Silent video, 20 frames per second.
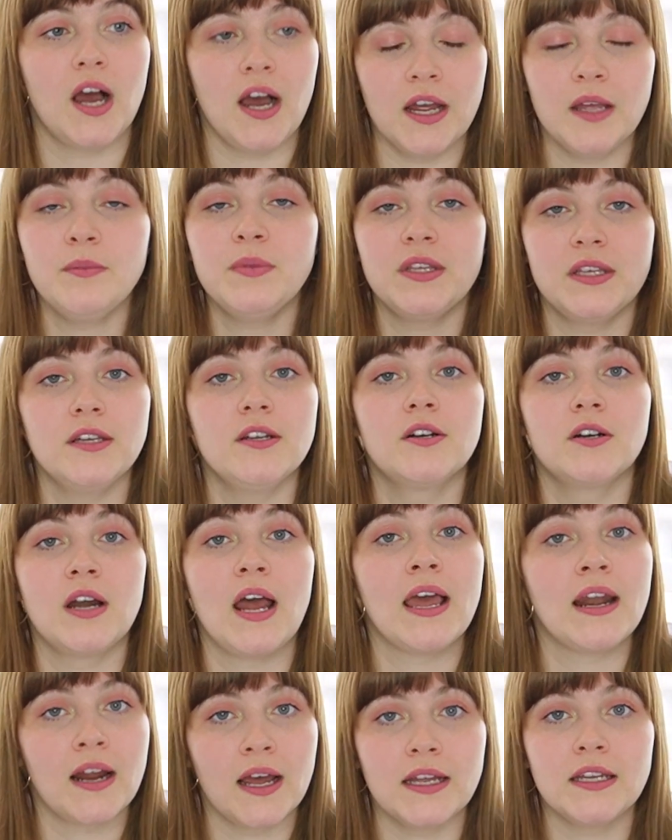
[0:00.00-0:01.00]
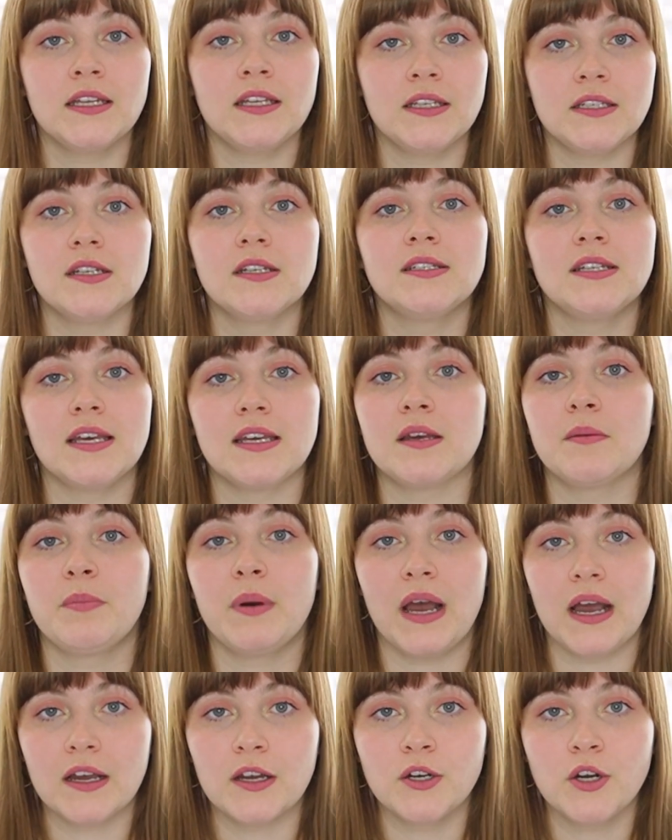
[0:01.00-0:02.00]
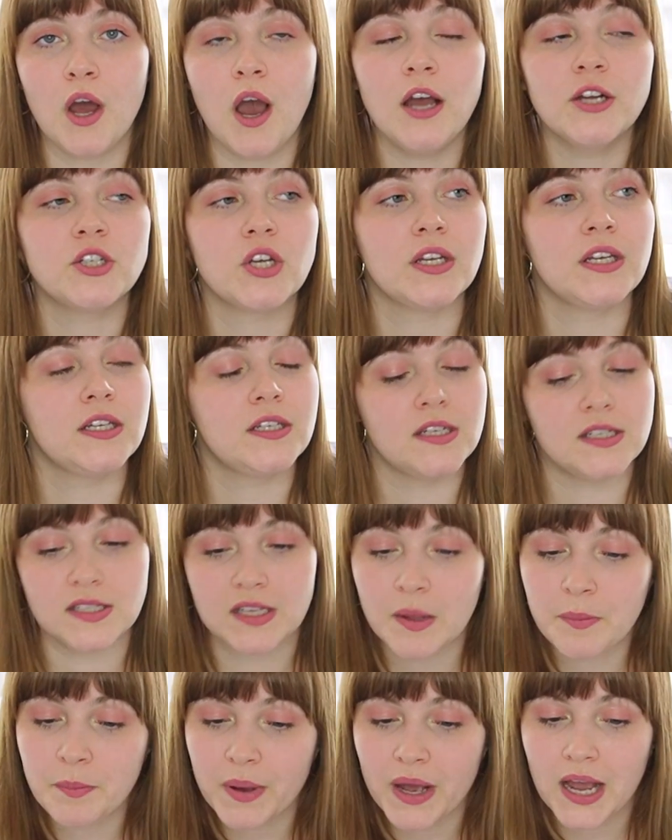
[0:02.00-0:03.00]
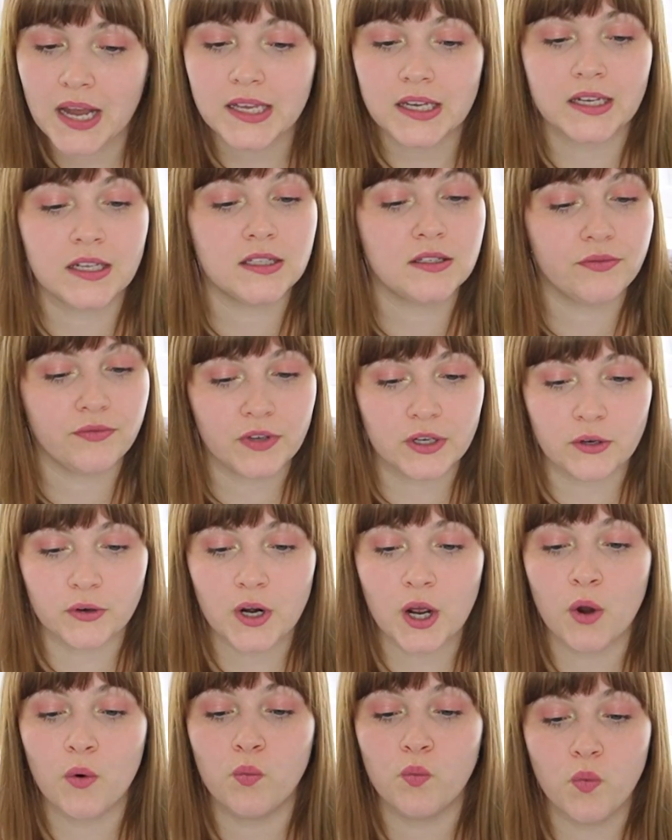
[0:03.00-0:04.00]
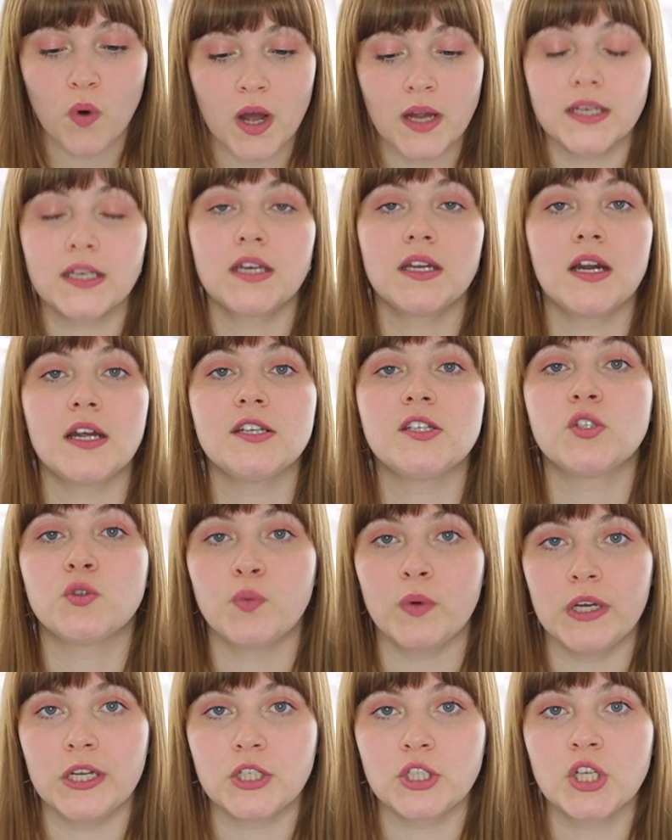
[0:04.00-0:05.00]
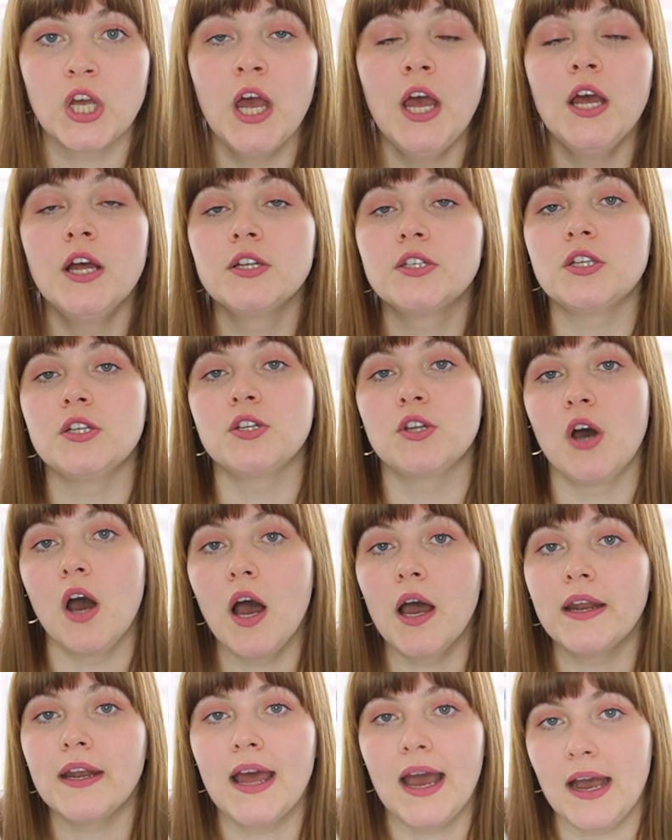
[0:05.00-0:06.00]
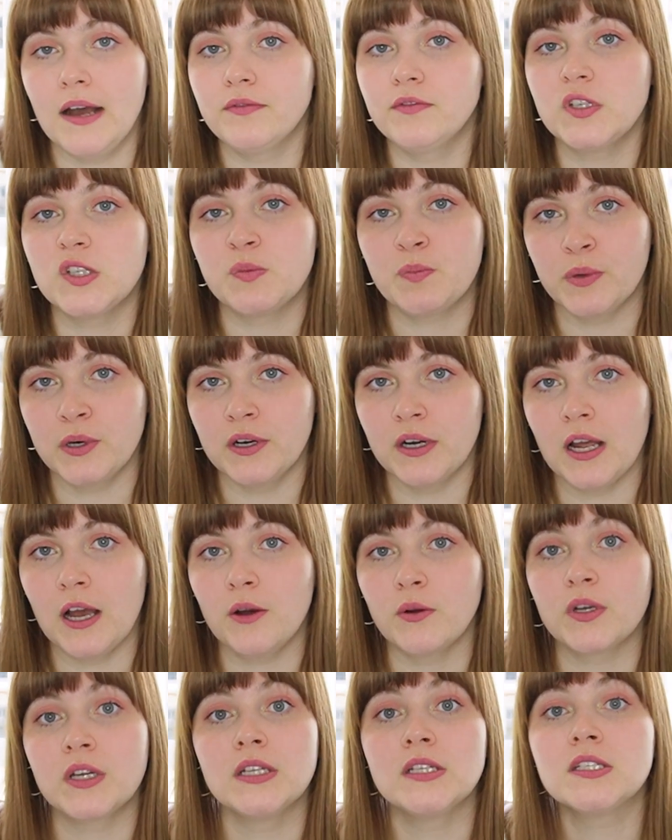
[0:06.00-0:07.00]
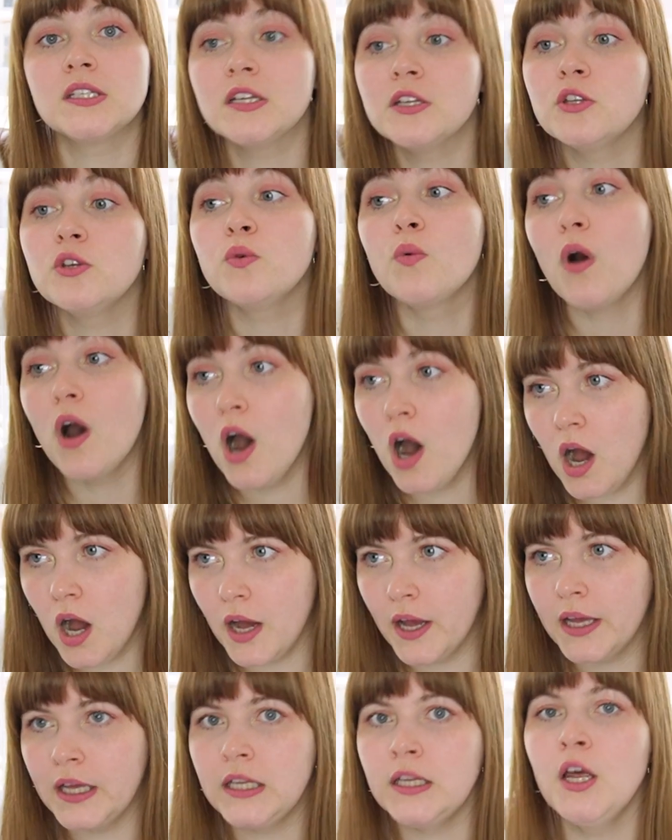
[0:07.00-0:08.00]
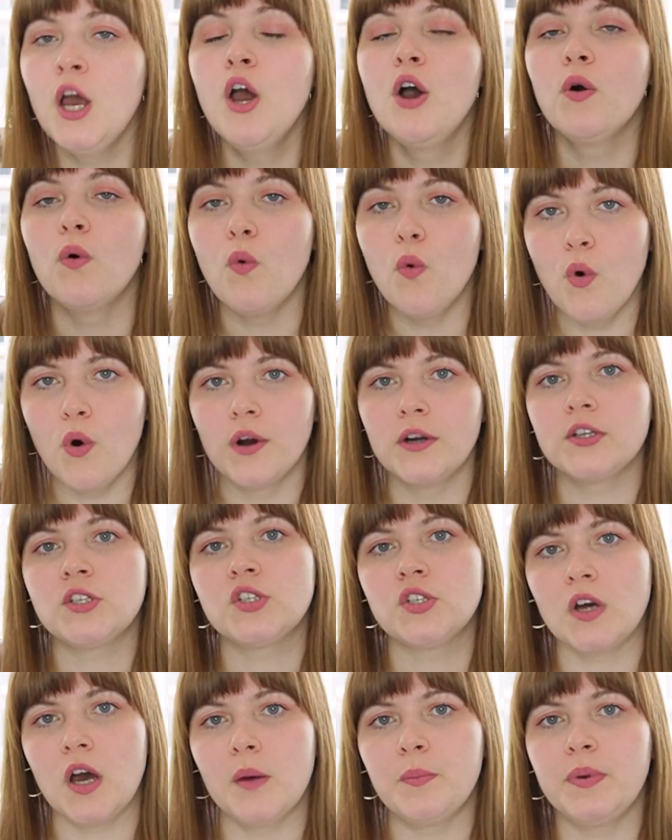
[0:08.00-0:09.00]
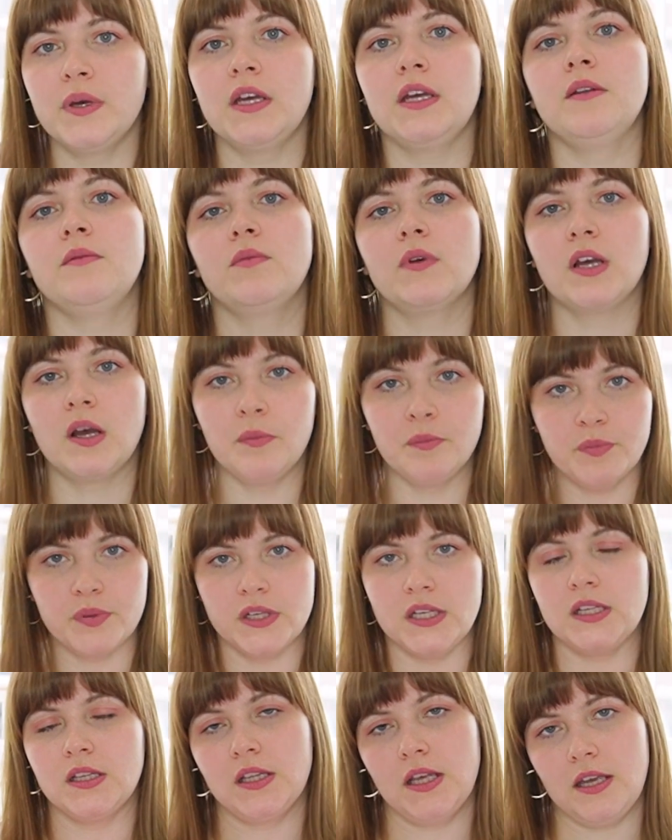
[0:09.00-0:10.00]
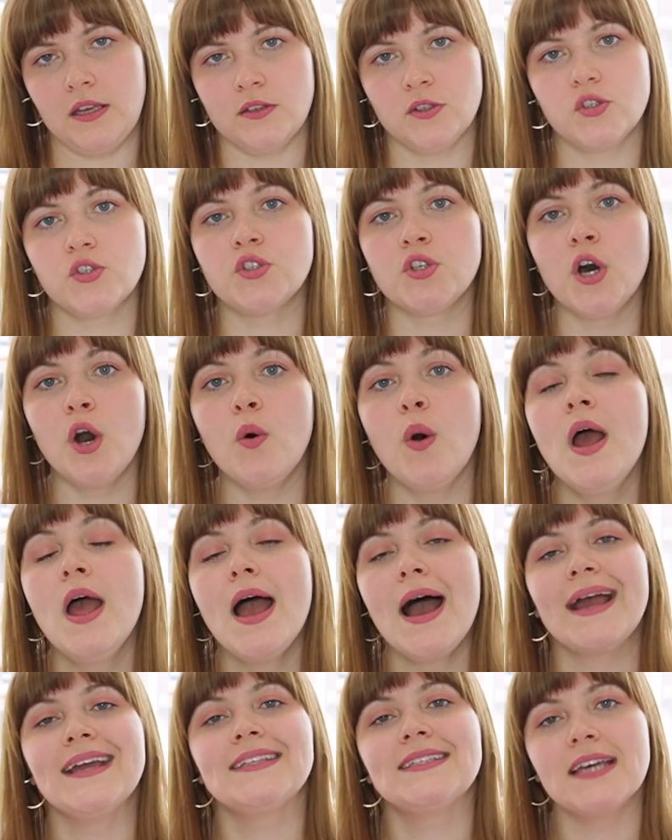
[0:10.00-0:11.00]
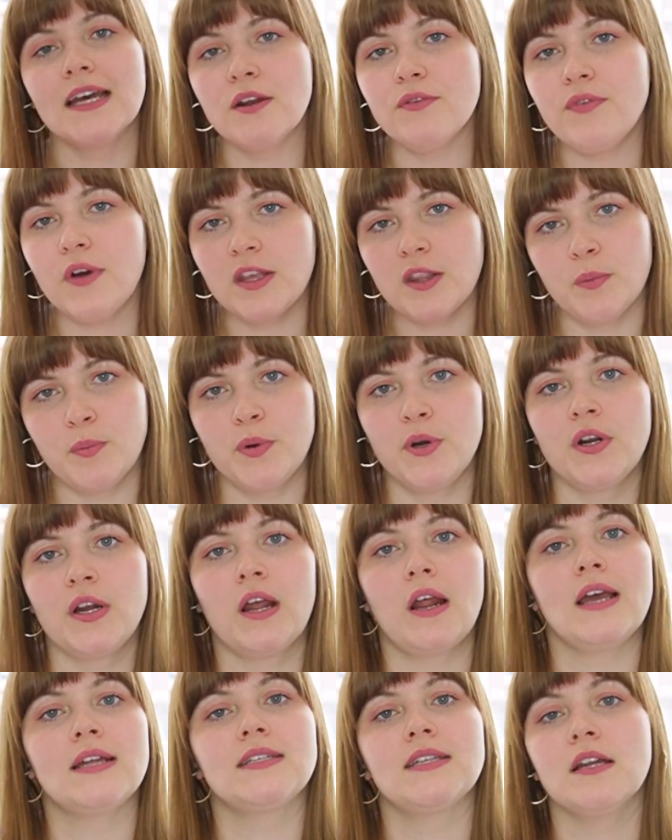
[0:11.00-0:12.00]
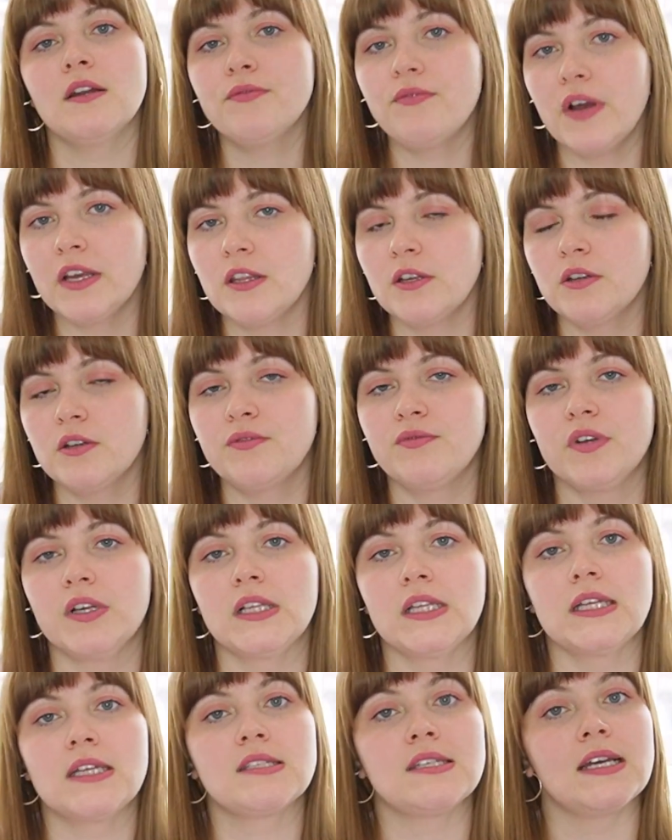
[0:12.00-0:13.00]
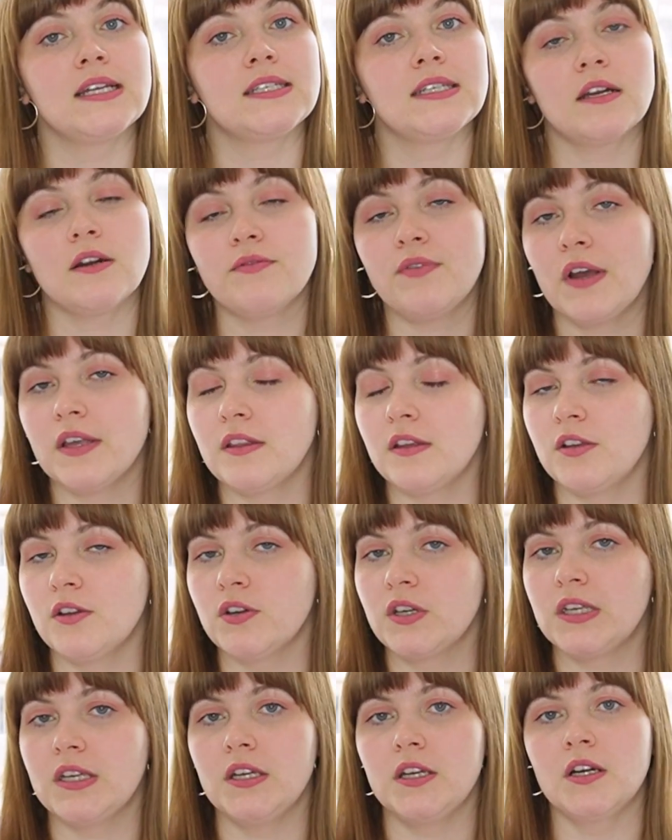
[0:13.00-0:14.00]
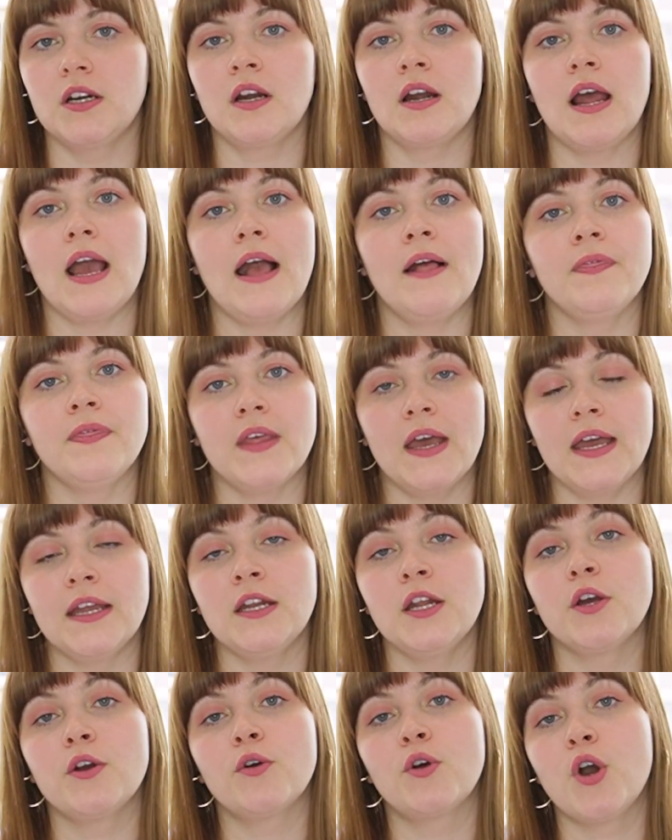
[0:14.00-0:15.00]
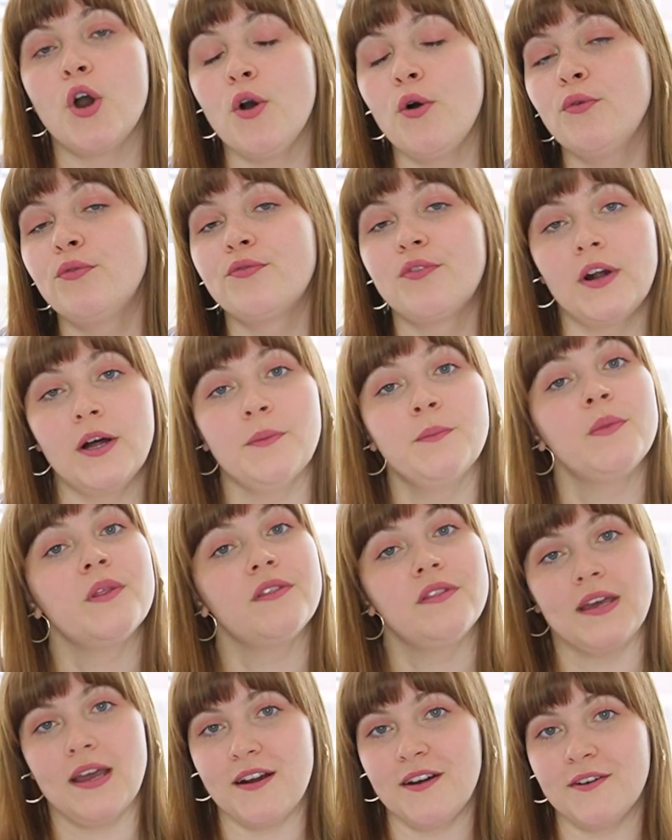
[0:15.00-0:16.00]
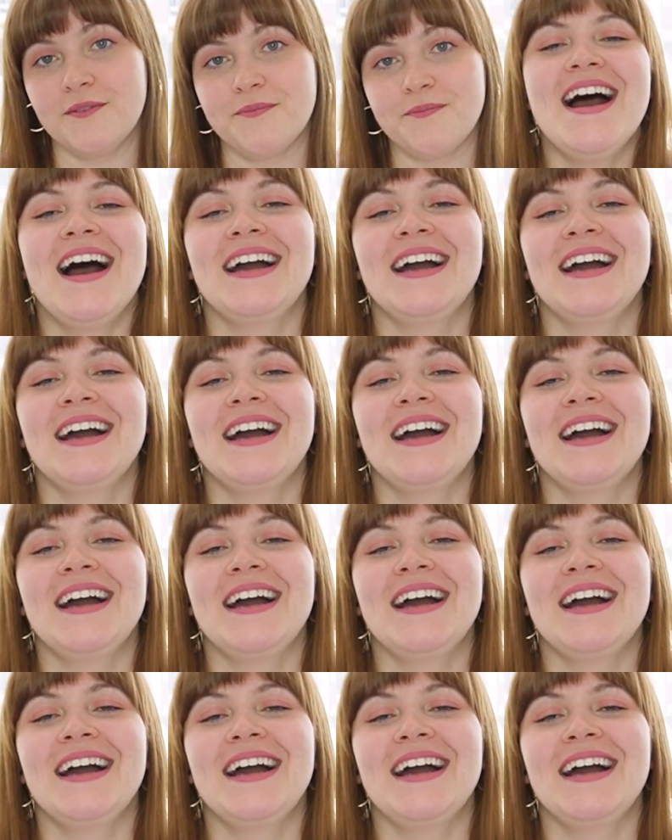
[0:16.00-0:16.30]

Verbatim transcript: I'm here and I need to take it back a notch. I need to step back. I need to figure out what can I switch to not have this burnout continue on or stop it completely. So, identify the burnout. Identify that you're feeling this. Identify that you're here and then go from there.